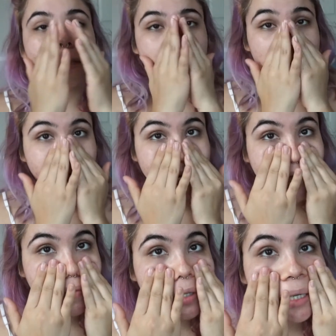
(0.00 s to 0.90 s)
and right
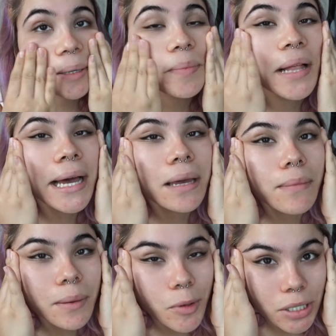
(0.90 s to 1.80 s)
after I apply
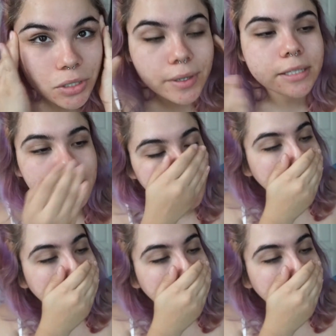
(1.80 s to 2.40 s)
my moisturizer.